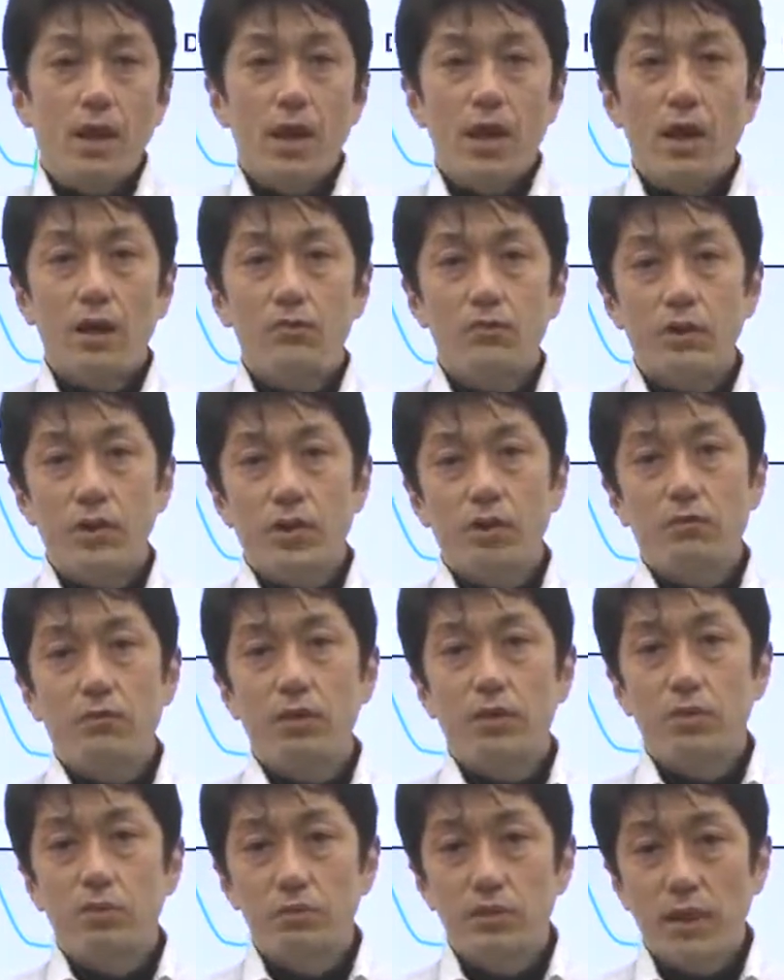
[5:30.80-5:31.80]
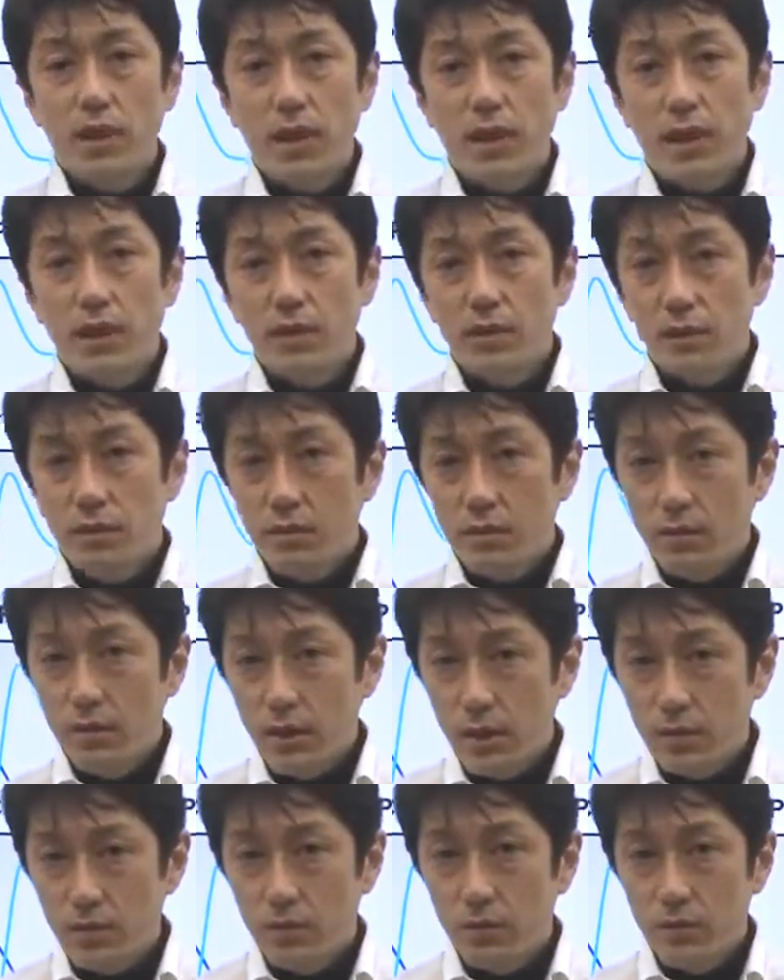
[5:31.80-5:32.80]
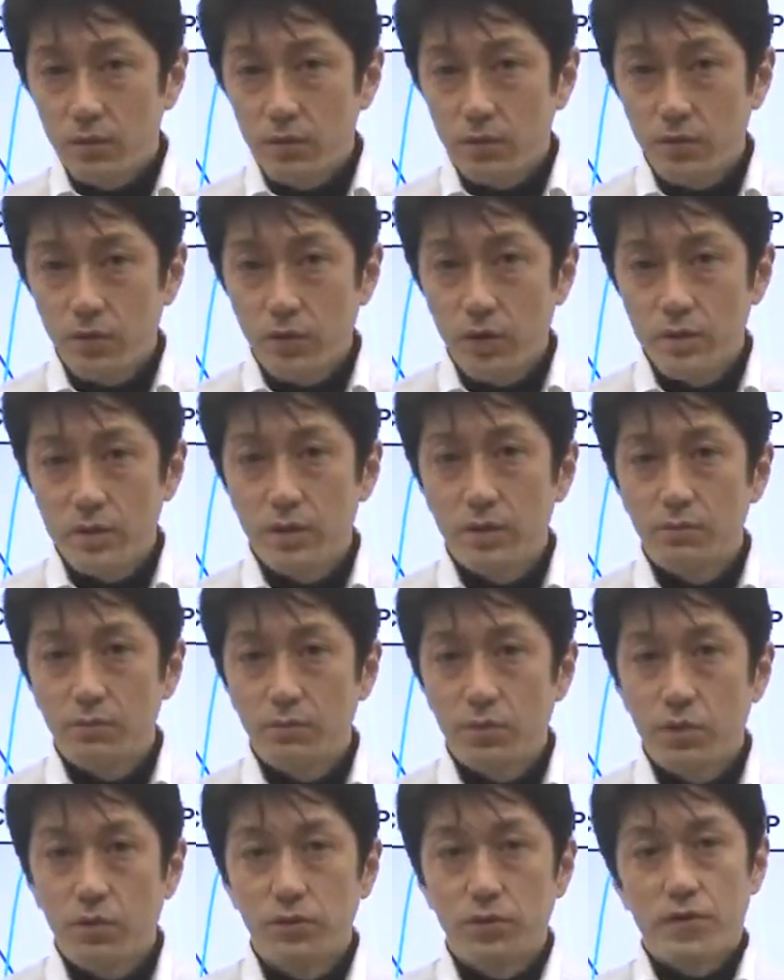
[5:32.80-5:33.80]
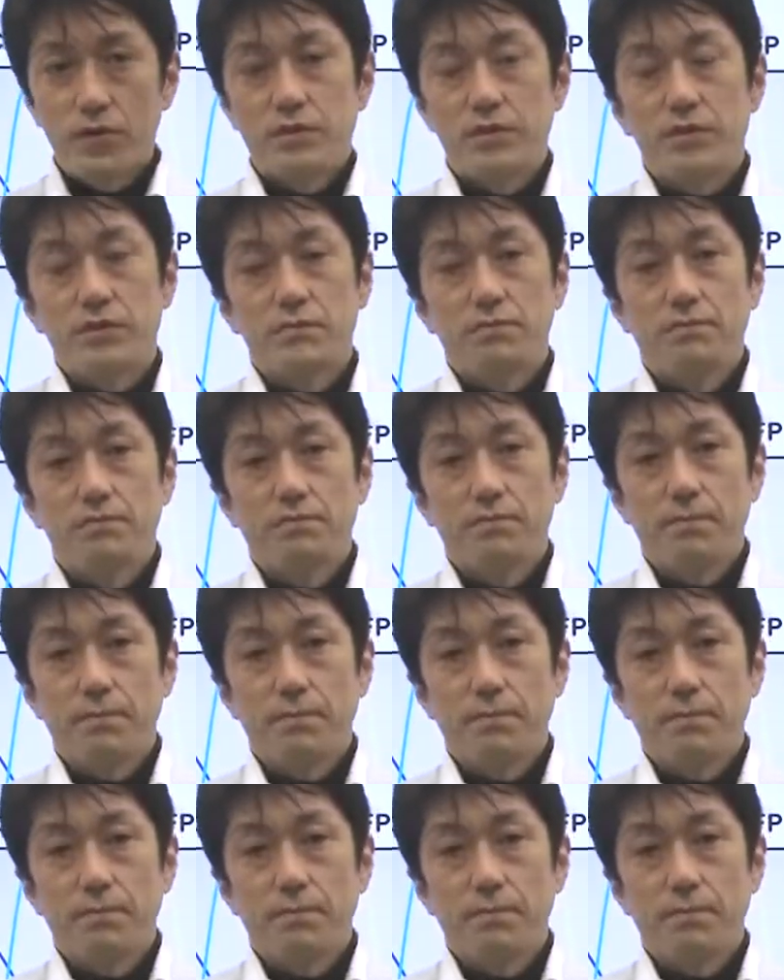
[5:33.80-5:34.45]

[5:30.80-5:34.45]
How can we obtain lead fluorescent proteins?